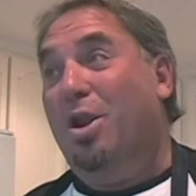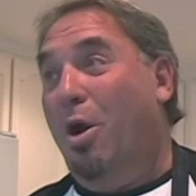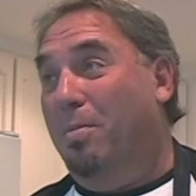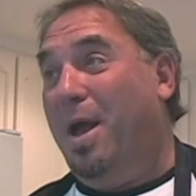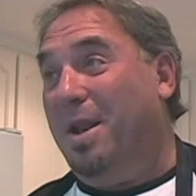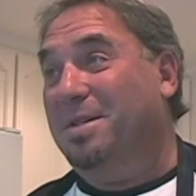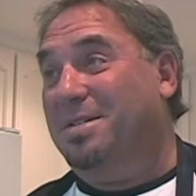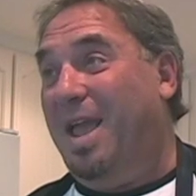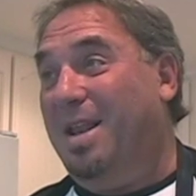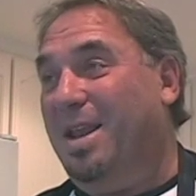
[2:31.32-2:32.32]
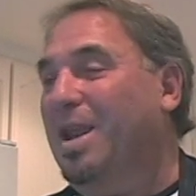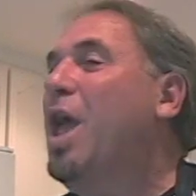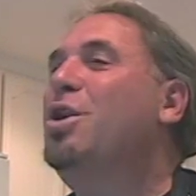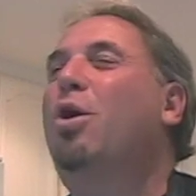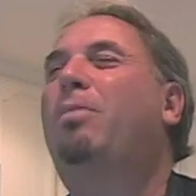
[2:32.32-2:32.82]
no pun intended,
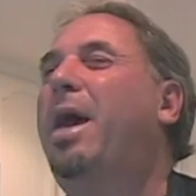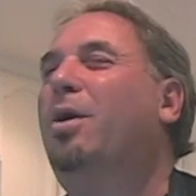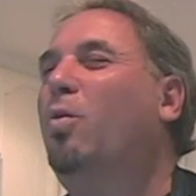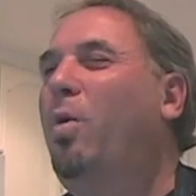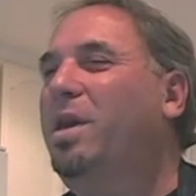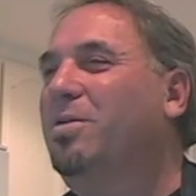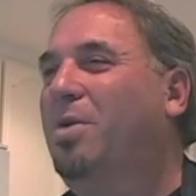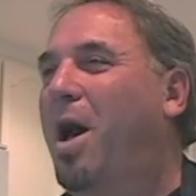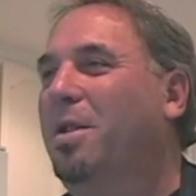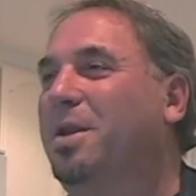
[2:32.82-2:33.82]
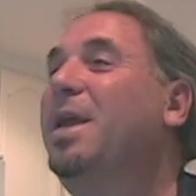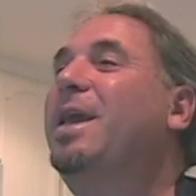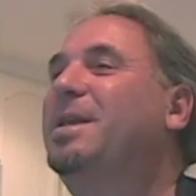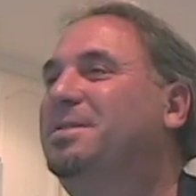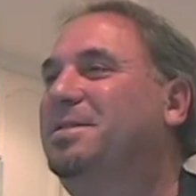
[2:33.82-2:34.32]
no matter what you call it,
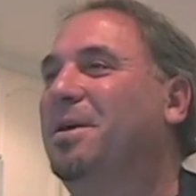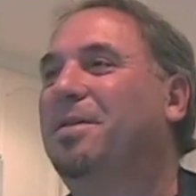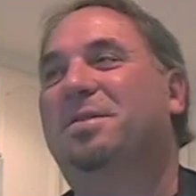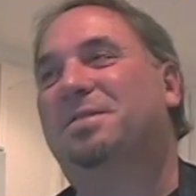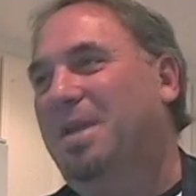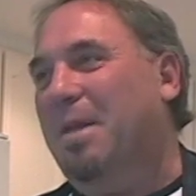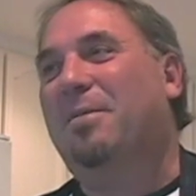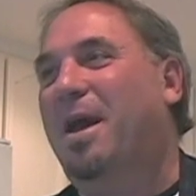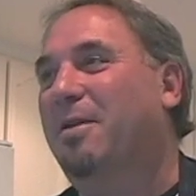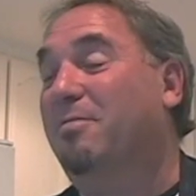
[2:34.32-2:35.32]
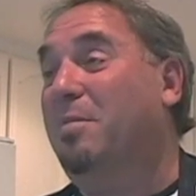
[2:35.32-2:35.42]
it's still the same cut of